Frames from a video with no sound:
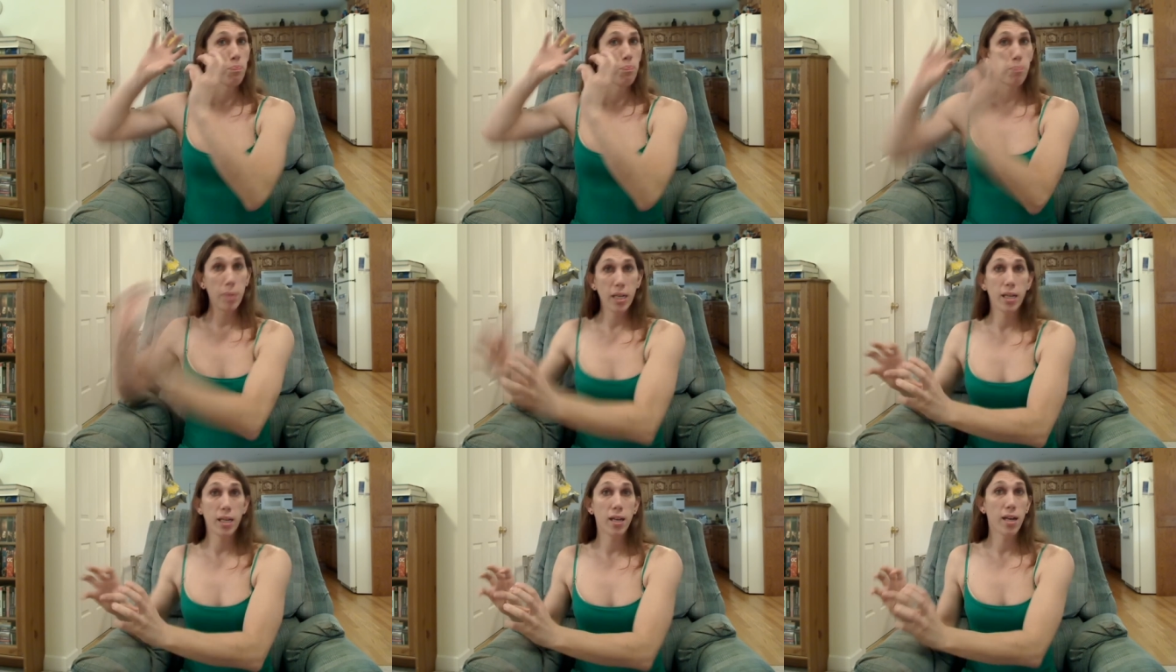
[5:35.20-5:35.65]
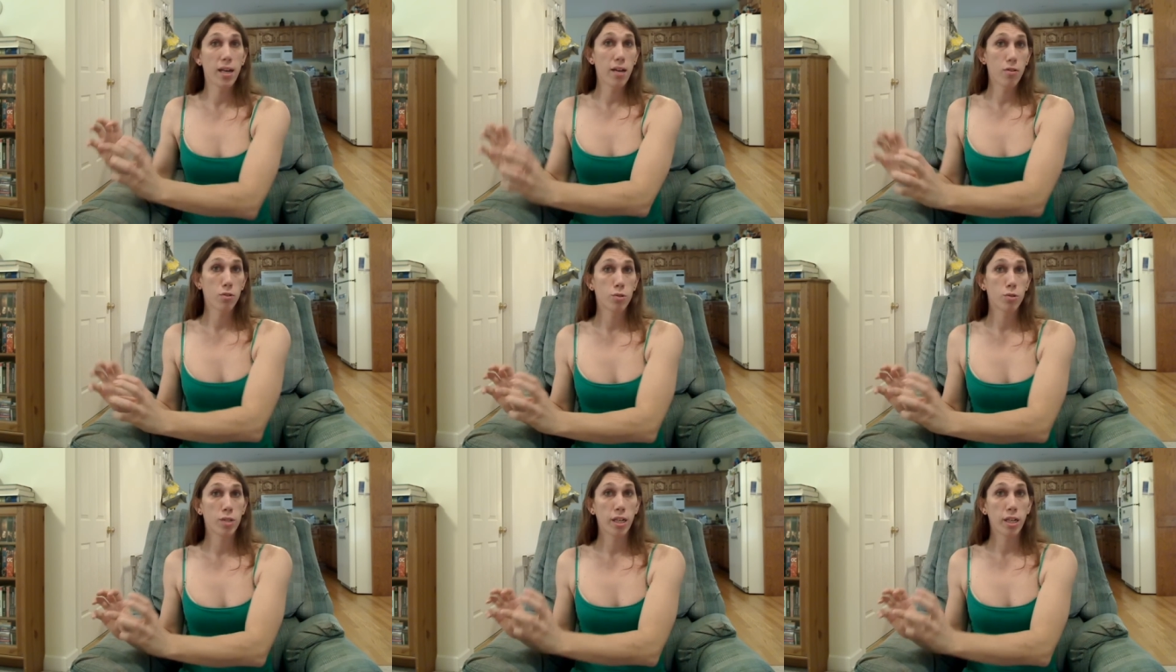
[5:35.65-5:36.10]
being
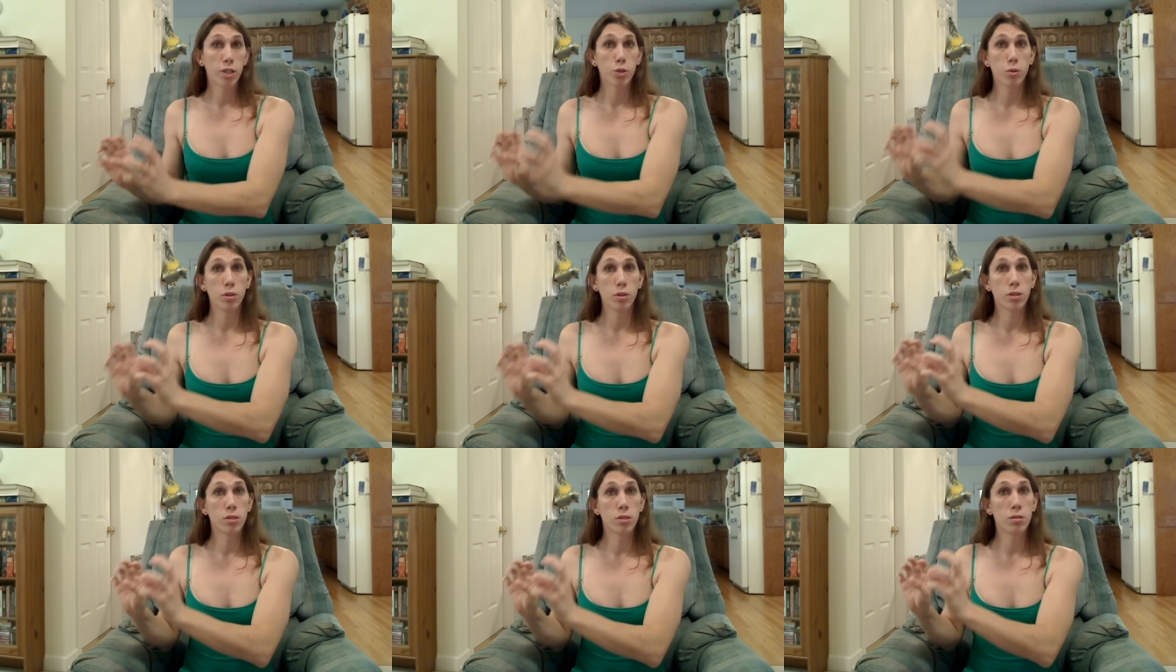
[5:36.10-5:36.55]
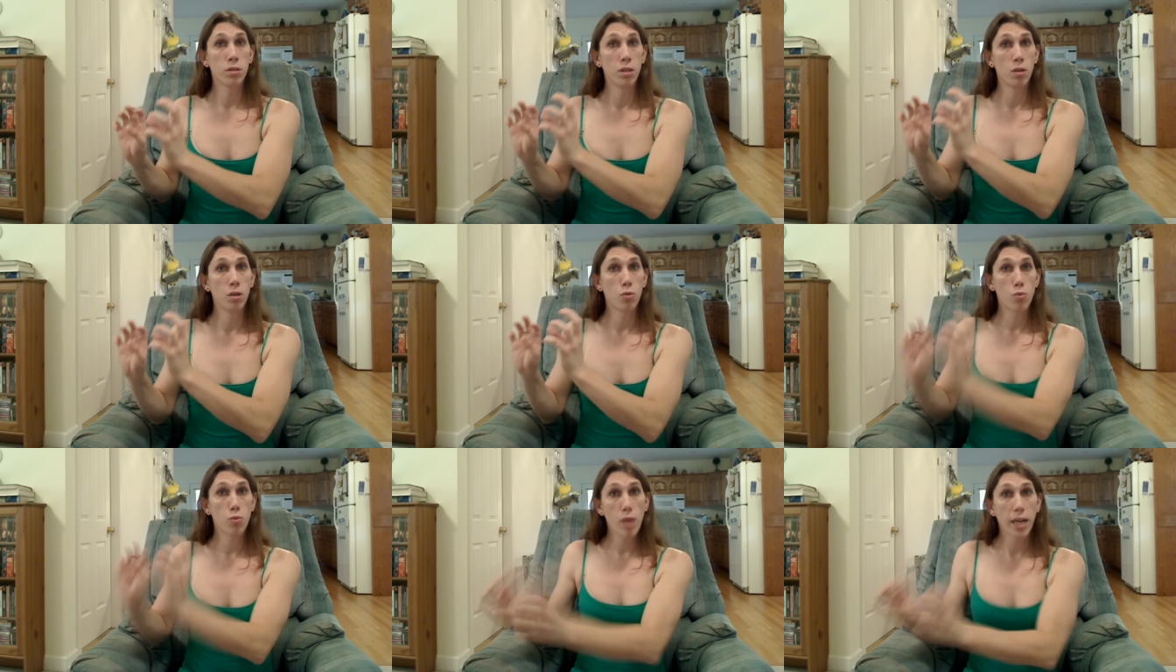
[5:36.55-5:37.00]
heterosexual is
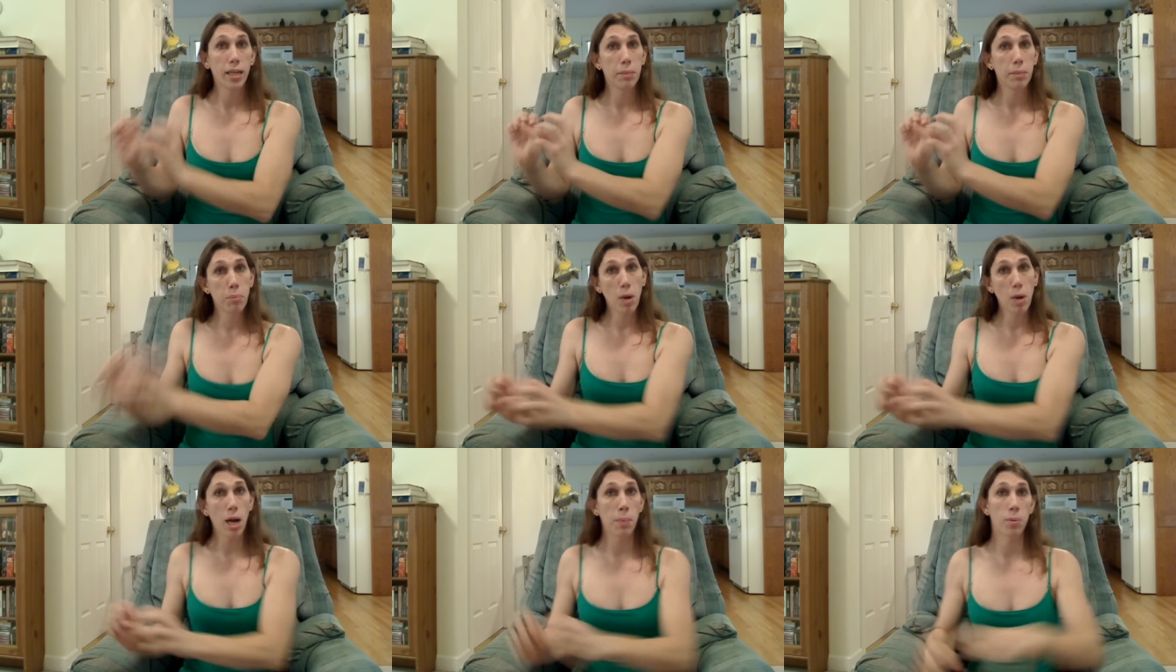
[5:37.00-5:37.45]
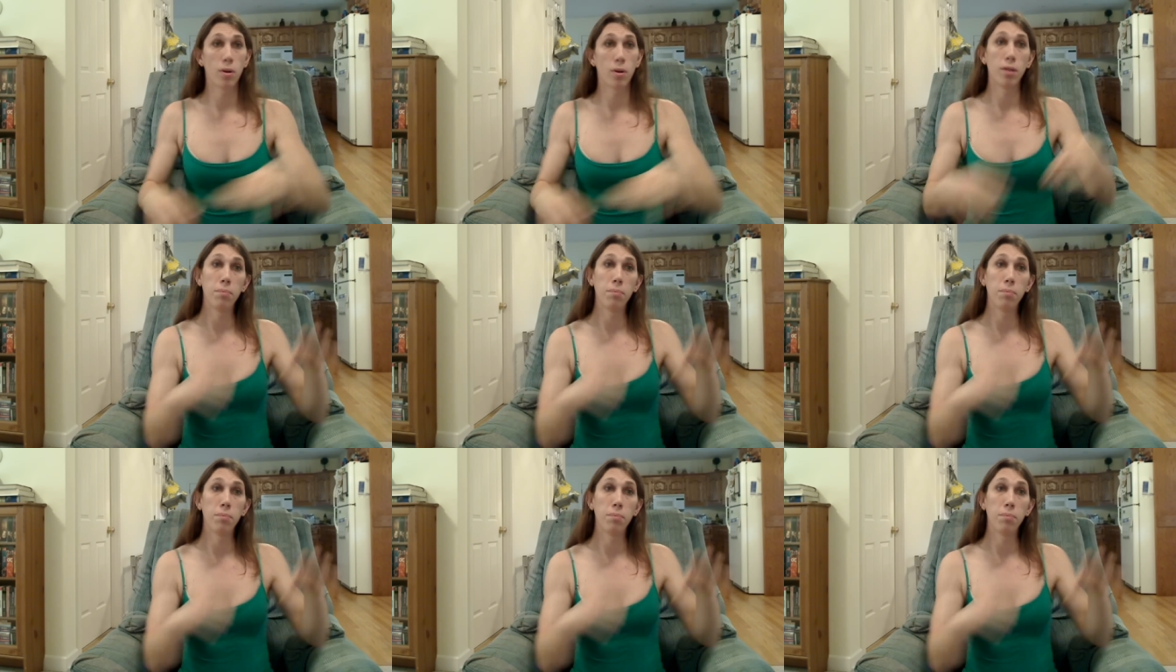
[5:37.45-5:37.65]
right and proper